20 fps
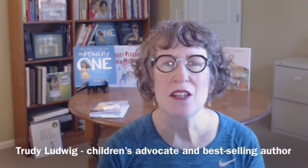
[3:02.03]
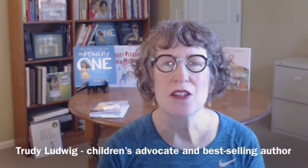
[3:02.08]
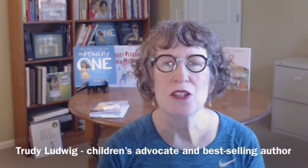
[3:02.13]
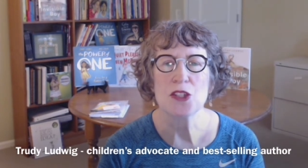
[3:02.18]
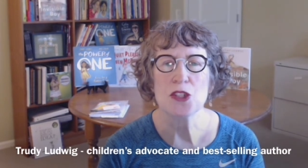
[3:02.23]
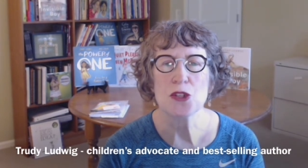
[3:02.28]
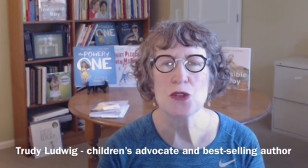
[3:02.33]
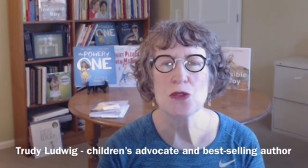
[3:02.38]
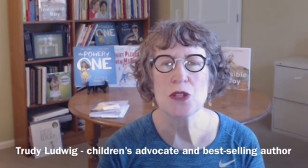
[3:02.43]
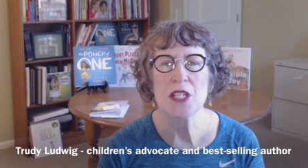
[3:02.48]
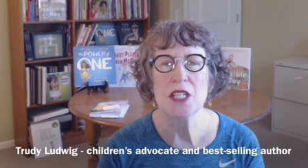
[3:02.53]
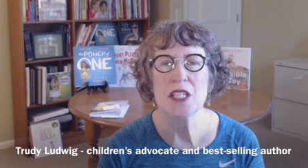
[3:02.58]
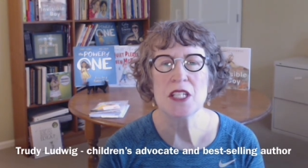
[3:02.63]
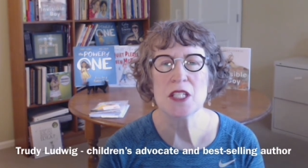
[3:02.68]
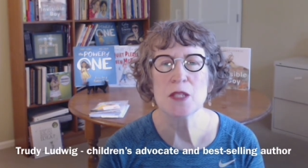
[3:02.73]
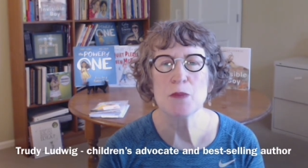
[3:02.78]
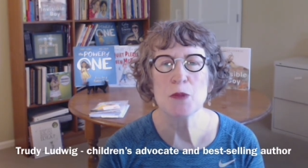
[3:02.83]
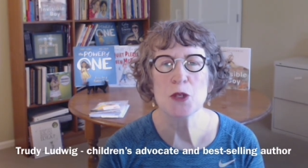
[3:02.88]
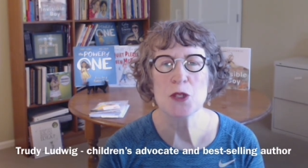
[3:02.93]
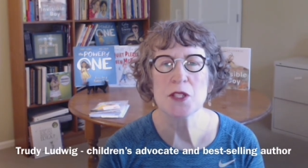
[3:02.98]
the
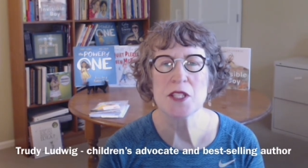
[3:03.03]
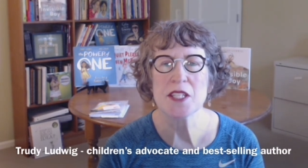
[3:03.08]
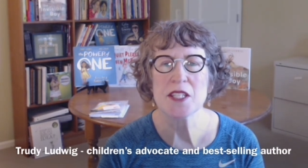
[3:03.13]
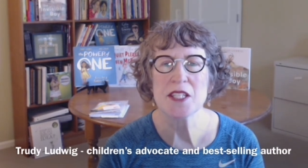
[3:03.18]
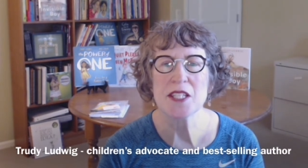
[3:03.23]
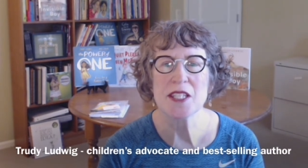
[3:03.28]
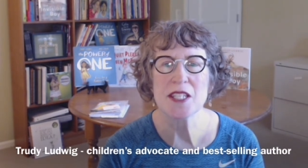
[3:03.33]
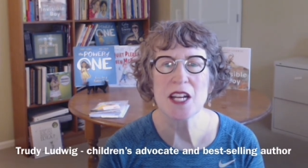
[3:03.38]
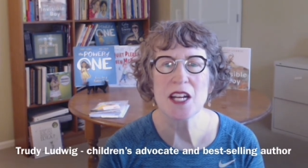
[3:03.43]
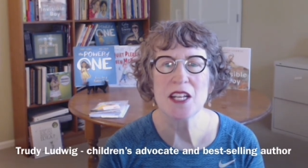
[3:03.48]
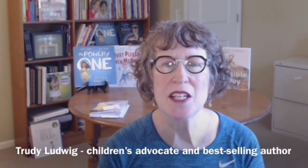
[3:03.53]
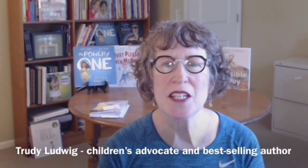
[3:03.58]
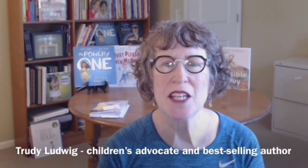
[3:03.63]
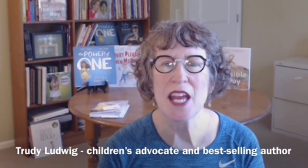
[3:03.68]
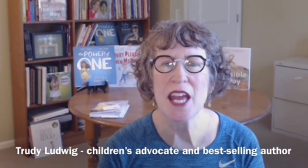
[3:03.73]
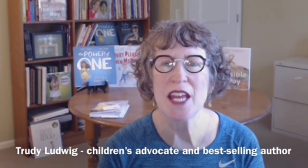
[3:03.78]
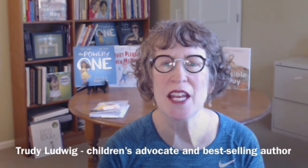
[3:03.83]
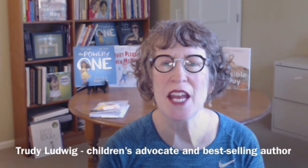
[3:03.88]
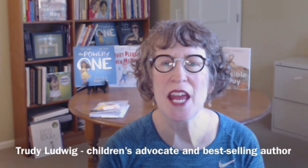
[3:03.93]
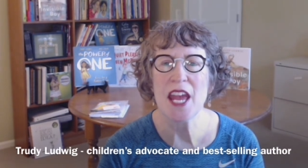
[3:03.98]
trees, birds, and
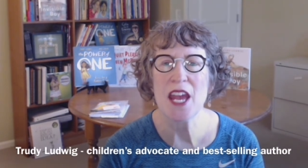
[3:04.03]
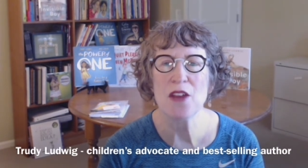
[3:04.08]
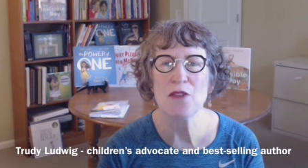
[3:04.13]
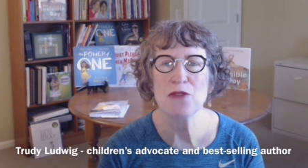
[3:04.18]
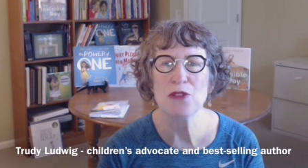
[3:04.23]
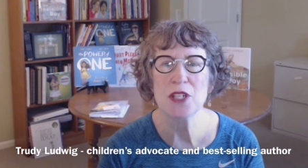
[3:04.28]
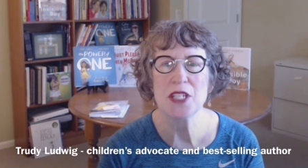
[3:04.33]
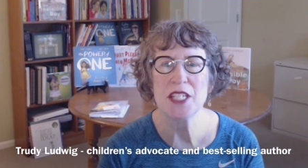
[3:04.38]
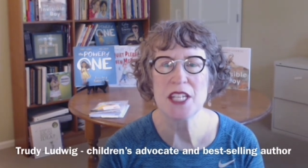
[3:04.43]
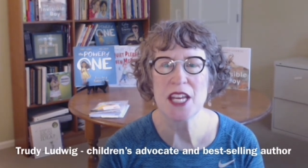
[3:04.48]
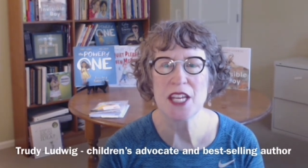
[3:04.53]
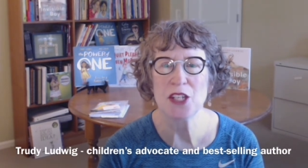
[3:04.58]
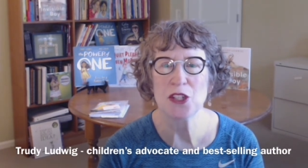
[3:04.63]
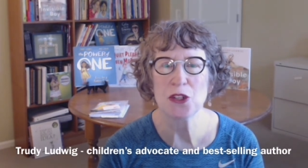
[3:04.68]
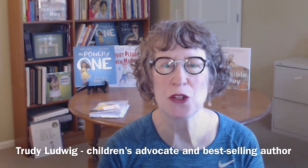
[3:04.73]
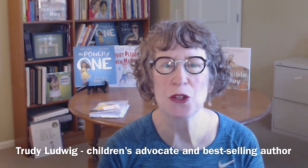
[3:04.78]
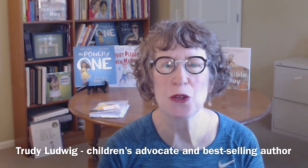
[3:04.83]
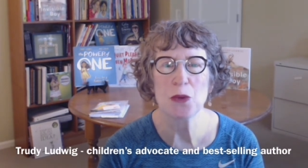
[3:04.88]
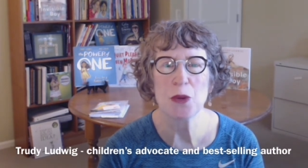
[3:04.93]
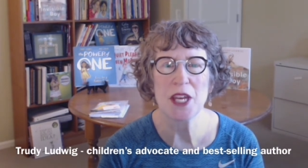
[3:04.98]
sun, and every day
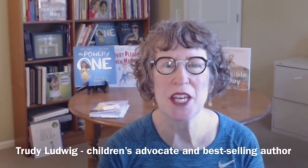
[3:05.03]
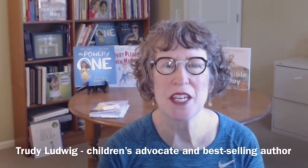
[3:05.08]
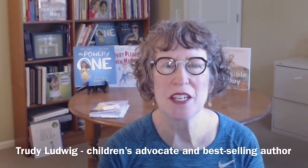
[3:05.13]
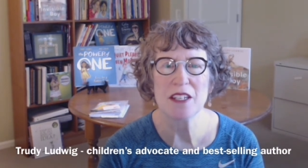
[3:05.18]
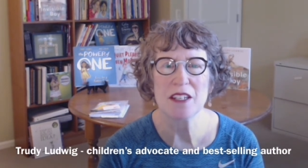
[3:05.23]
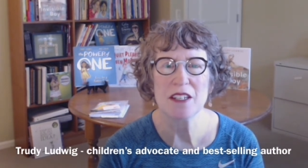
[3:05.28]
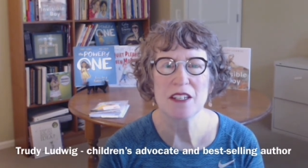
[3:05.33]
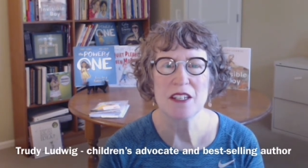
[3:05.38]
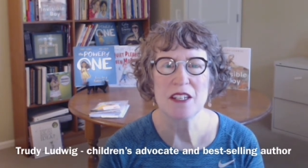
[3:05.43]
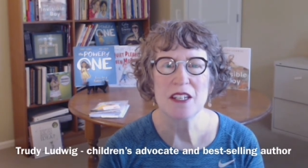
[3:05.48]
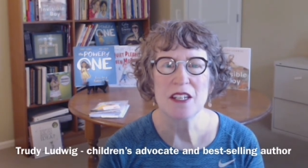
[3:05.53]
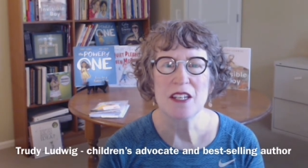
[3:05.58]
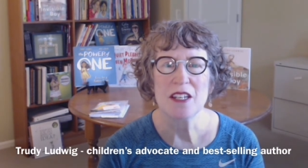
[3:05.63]
you're awake.